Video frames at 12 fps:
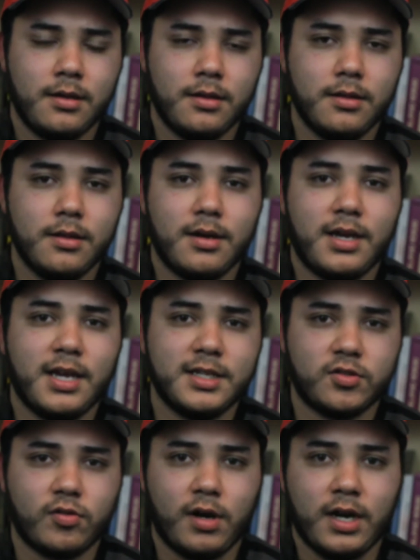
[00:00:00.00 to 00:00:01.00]
the
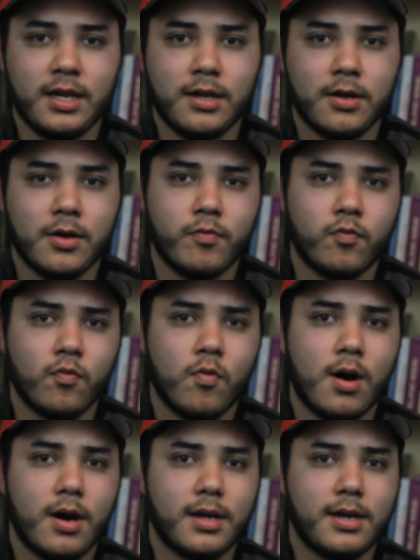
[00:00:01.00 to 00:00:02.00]
history of
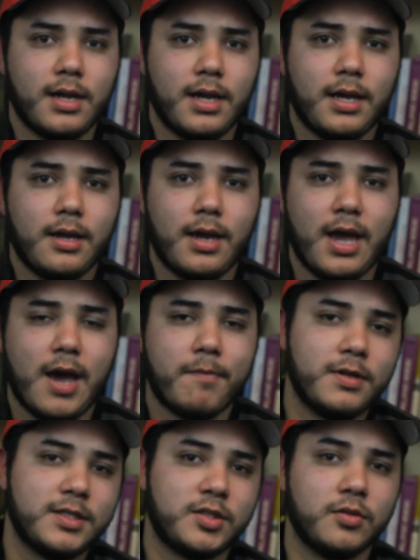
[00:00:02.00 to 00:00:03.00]
what
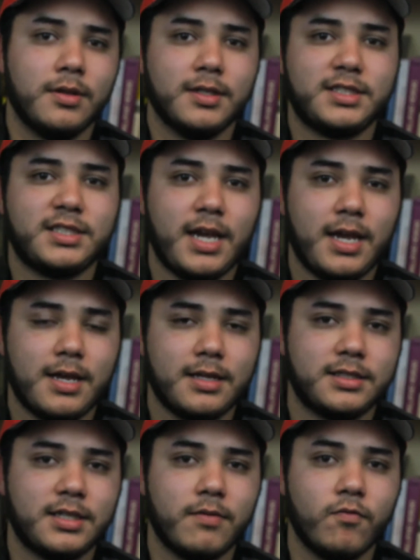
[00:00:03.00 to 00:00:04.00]
happens to the
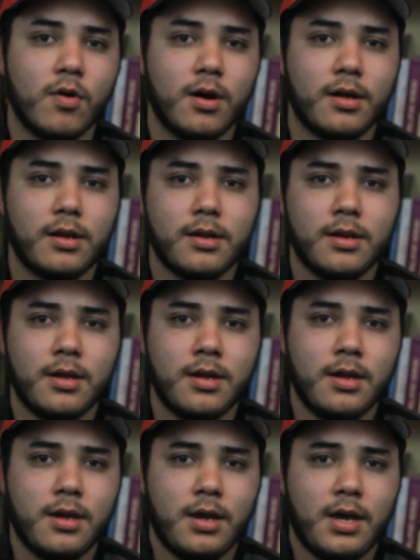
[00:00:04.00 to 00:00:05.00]
Saiyans
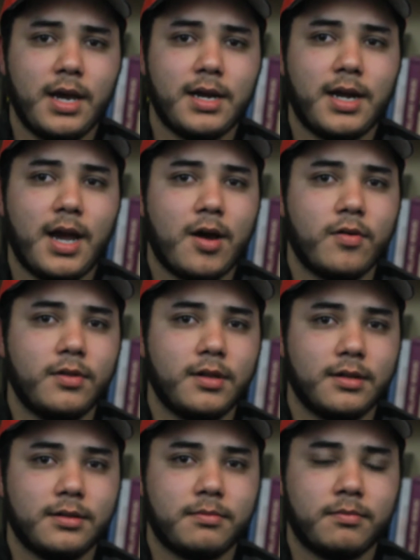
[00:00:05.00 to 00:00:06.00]
and how
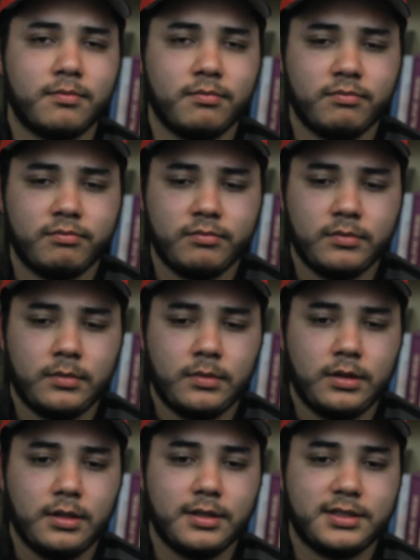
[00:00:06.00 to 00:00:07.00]
the
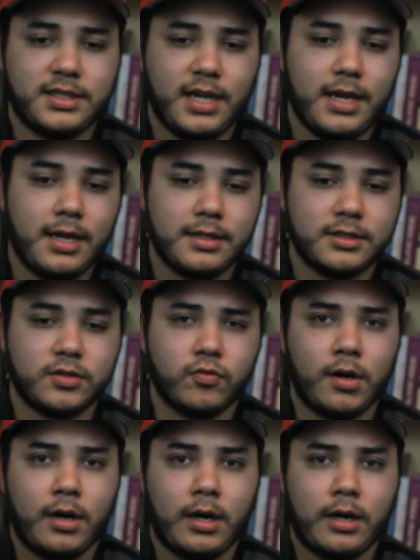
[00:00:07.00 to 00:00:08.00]
Saiyans
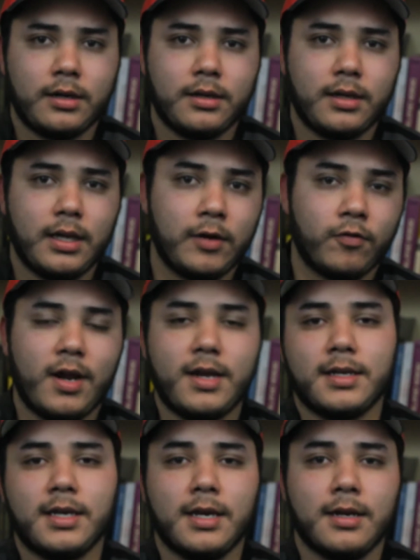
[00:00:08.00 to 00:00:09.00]
were
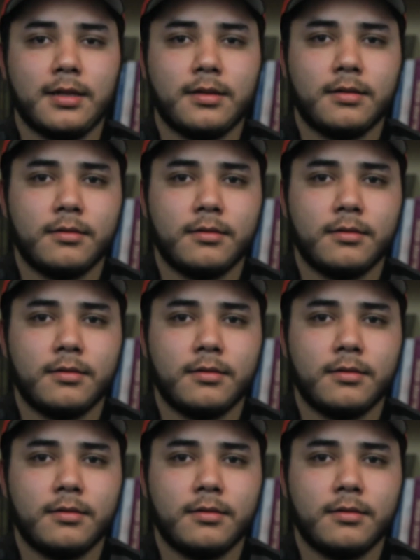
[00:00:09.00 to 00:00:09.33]
eradicated.